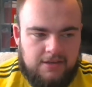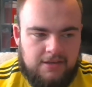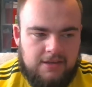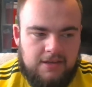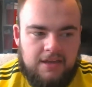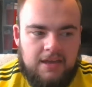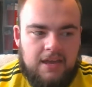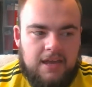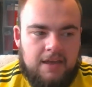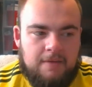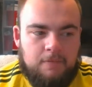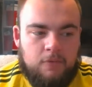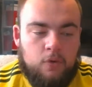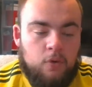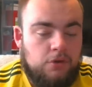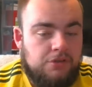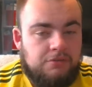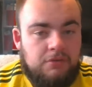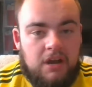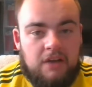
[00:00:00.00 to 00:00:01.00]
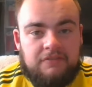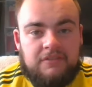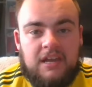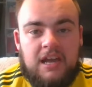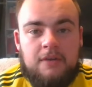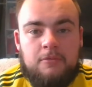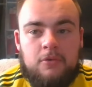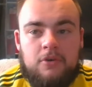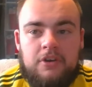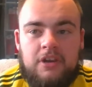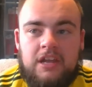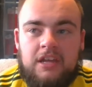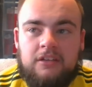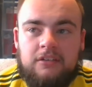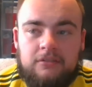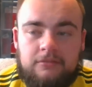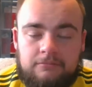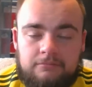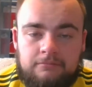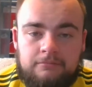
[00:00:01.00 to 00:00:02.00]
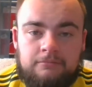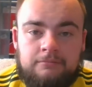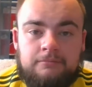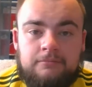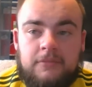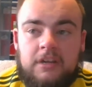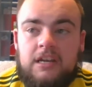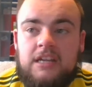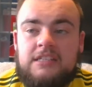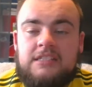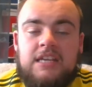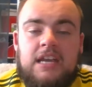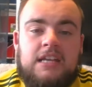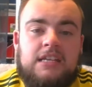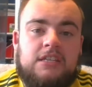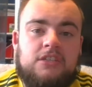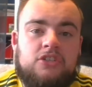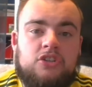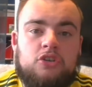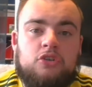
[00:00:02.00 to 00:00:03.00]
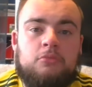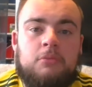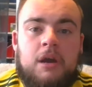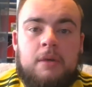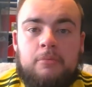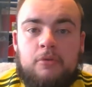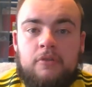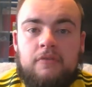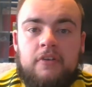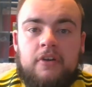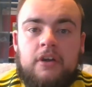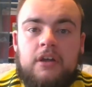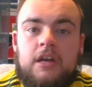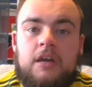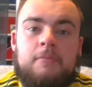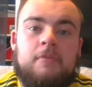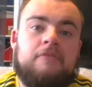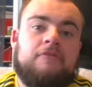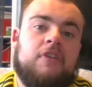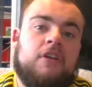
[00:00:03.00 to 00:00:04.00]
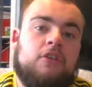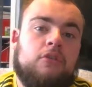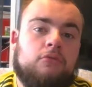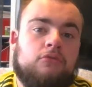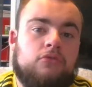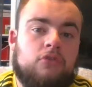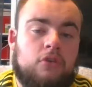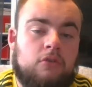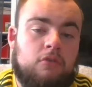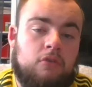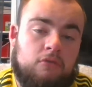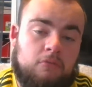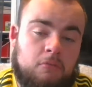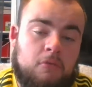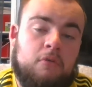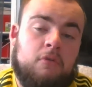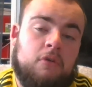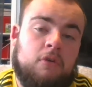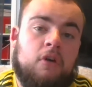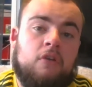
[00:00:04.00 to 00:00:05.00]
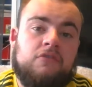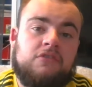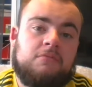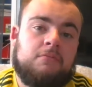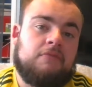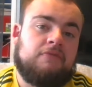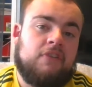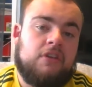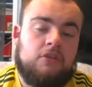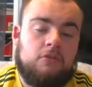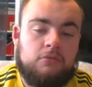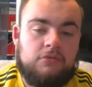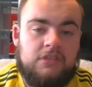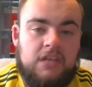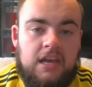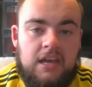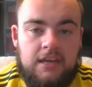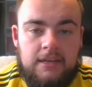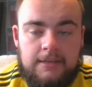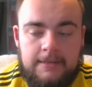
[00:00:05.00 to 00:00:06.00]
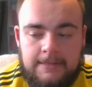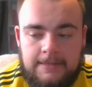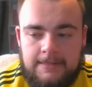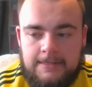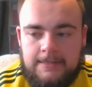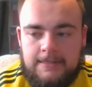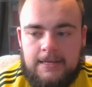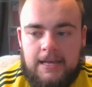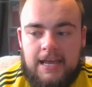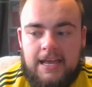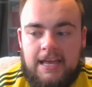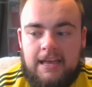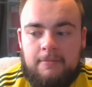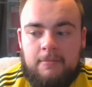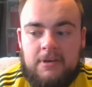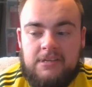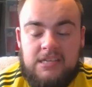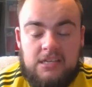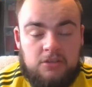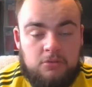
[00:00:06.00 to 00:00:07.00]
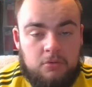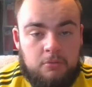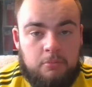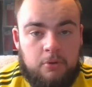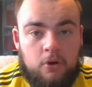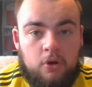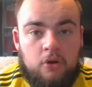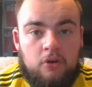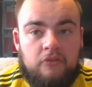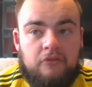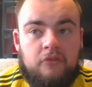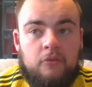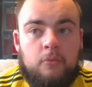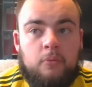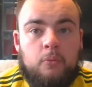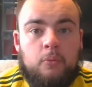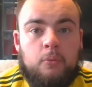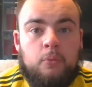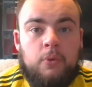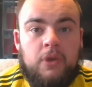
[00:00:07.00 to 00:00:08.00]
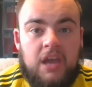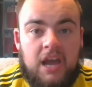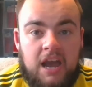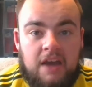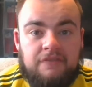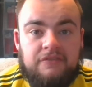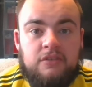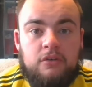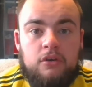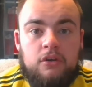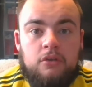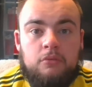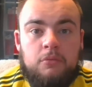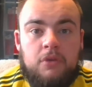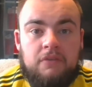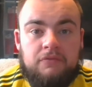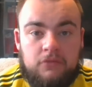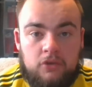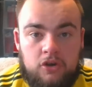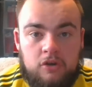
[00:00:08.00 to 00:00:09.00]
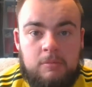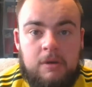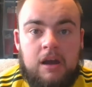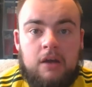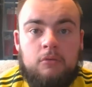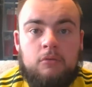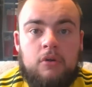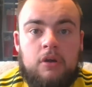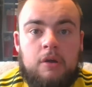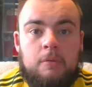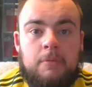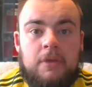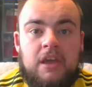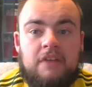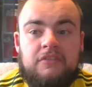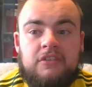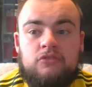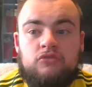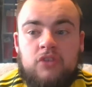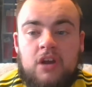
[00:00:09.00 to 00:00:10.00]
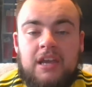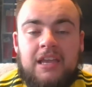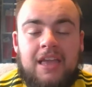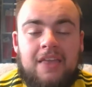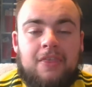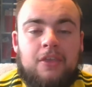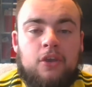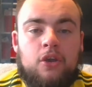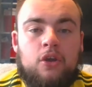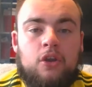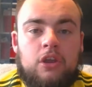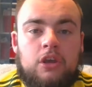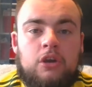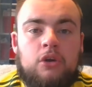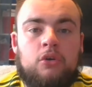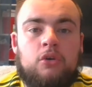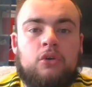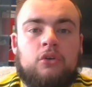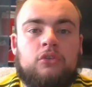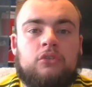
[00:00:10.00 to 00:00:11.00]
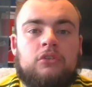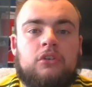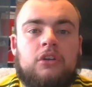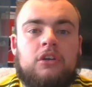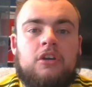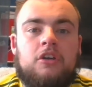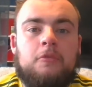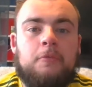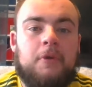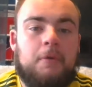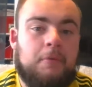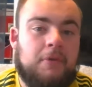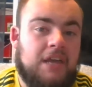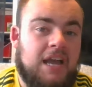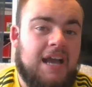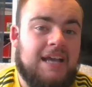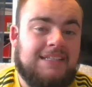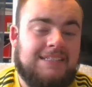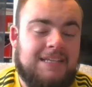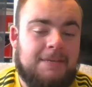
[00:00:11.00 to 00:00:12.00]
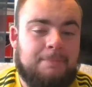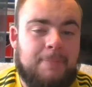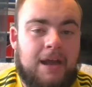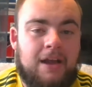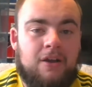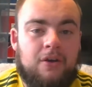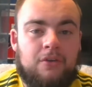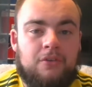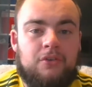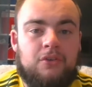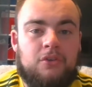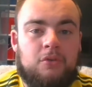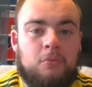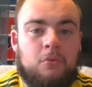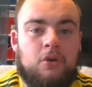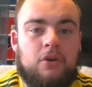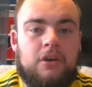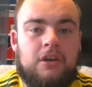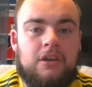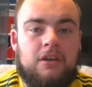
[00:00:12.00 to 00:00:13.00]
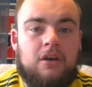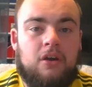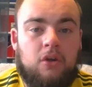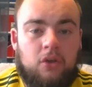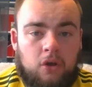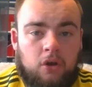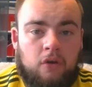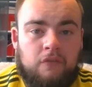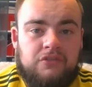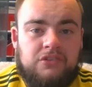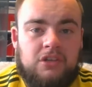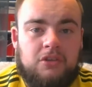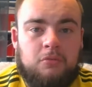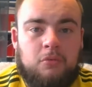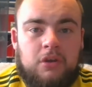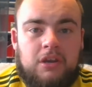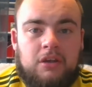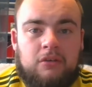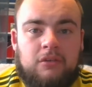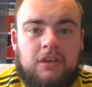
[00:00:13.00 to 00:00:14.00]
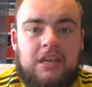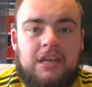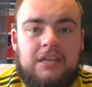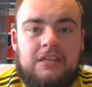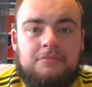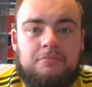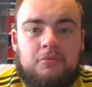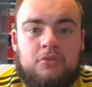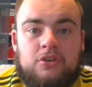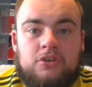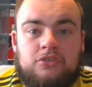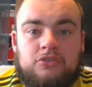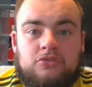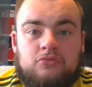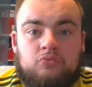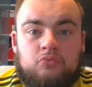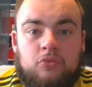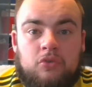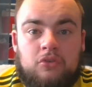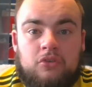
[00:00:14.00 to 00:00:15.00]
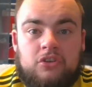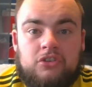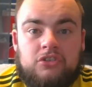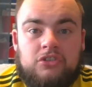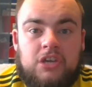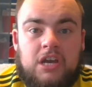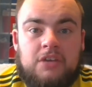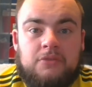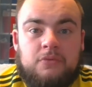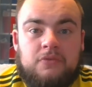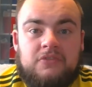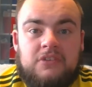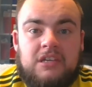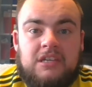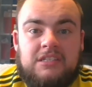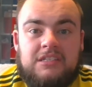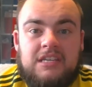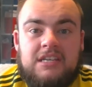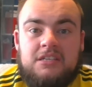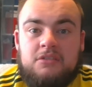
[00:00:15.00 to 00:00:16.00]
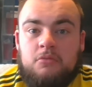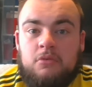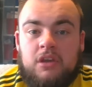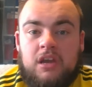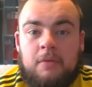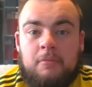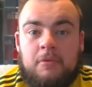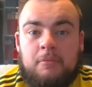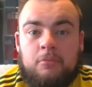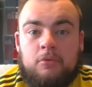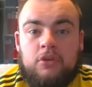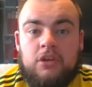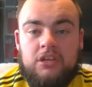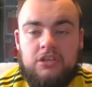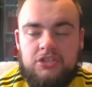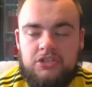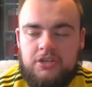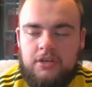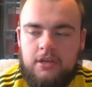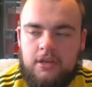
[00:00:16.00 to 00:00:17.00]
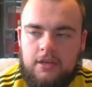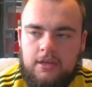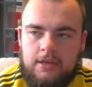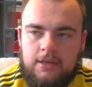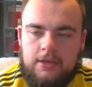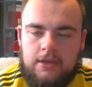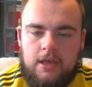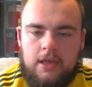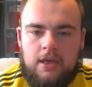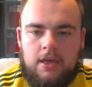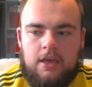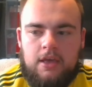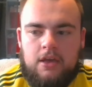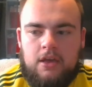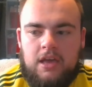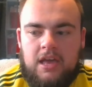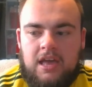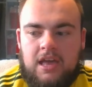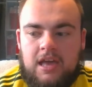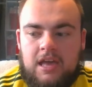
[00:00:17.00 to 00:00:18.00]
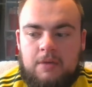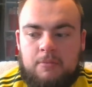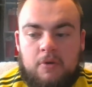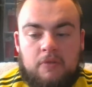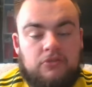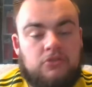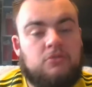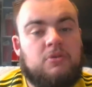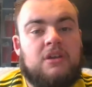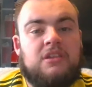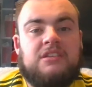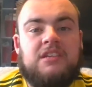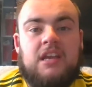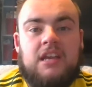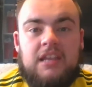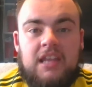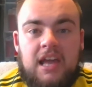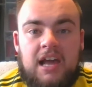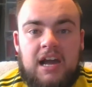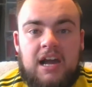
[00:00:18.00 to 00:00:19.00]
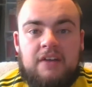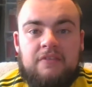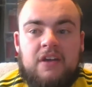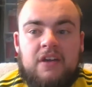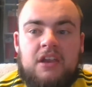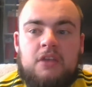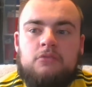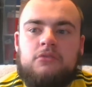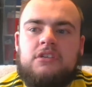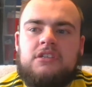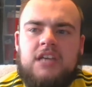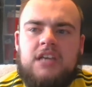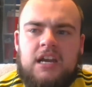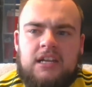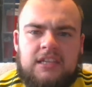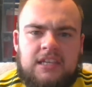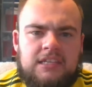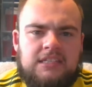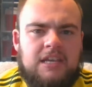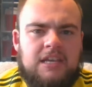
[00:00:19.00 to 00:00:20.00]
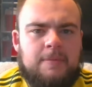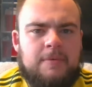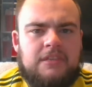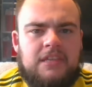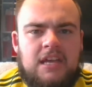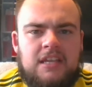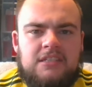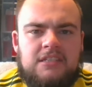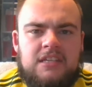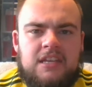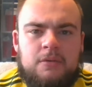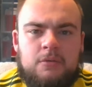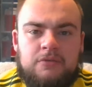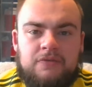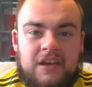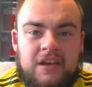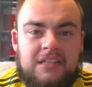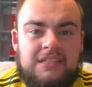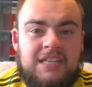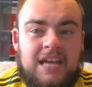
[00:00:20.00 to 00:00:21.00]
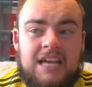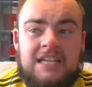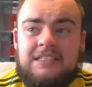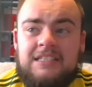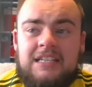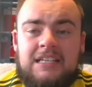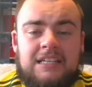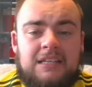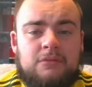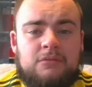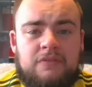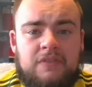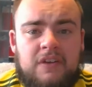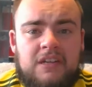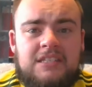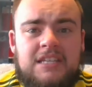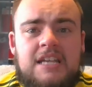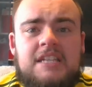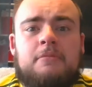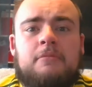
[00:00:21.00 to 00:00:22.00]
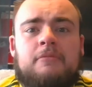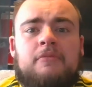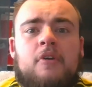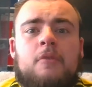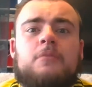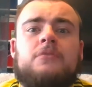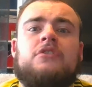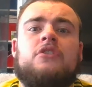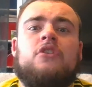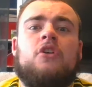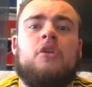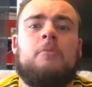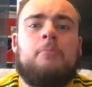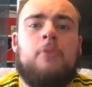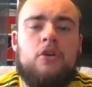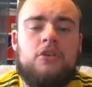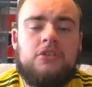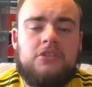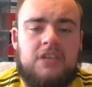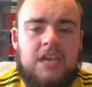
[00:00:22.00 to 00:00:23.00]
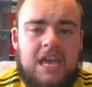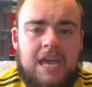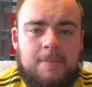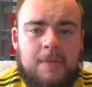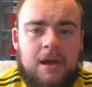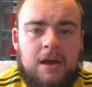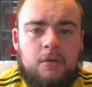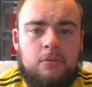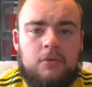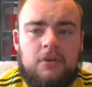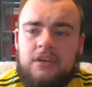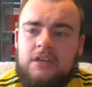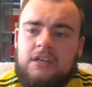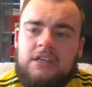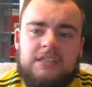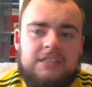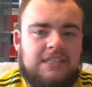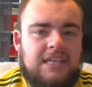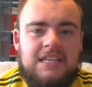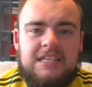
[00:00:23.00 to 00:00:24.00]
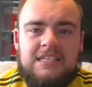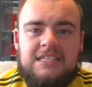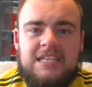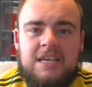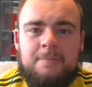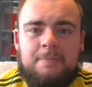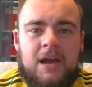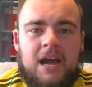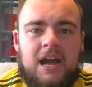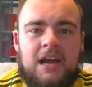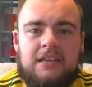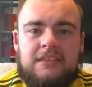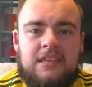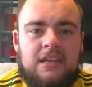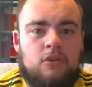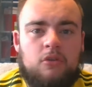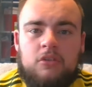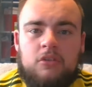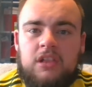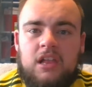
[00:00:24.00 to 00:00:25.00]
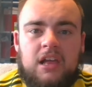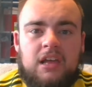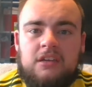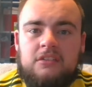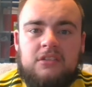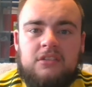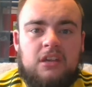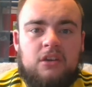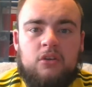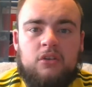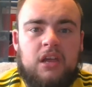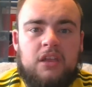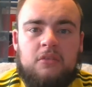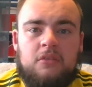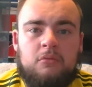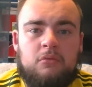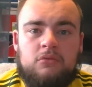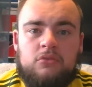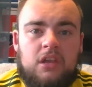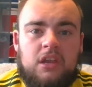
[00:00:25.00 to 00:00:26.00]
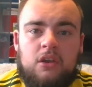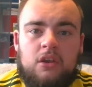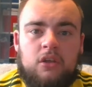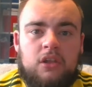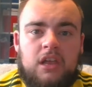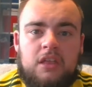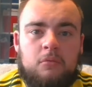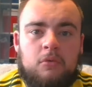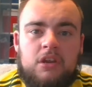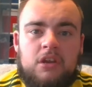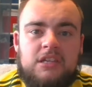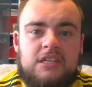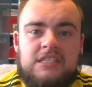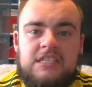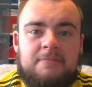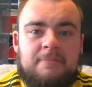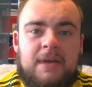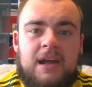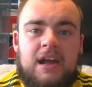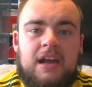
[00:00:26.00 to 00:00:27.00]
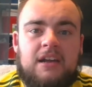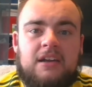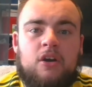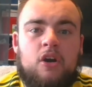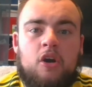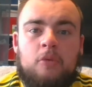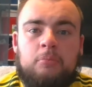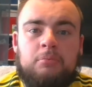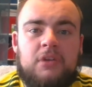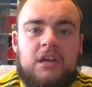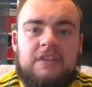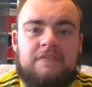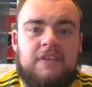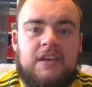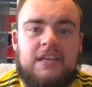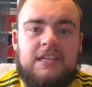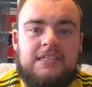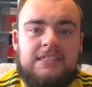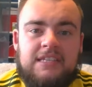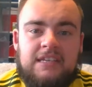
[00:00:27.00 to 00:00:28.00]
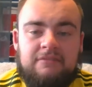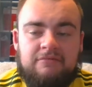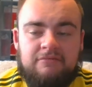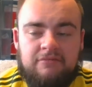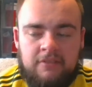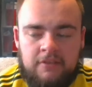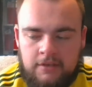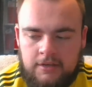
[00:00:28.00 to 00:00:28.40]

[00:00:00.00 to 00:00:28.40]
Going to half time 1-0, and I said to my brother and my friend who was there, I said to them both, we have to come out and we have to try and get the early goal, and we can't sit back on the 1-0 lead, because as we've seen this season, we can be punished. Obviously come out the second half, and it was exactly the same intensity. It was fantastic. It was a fantastic performance. You know, the boys came out, didn't sit back, didn't look like they wanted to sit back or play defensive.